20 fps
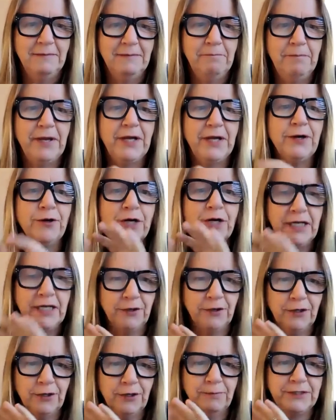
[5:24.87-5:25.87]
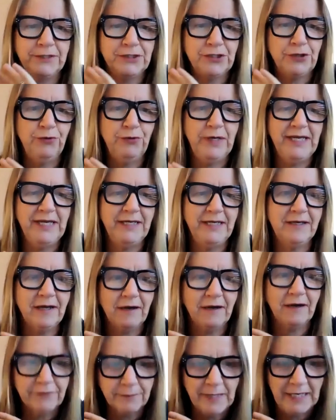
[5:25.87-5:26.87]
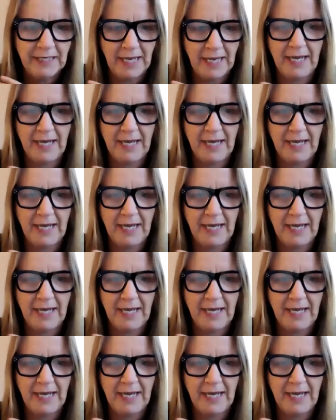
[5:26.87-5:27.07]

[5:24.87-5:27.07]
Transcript: barrier between government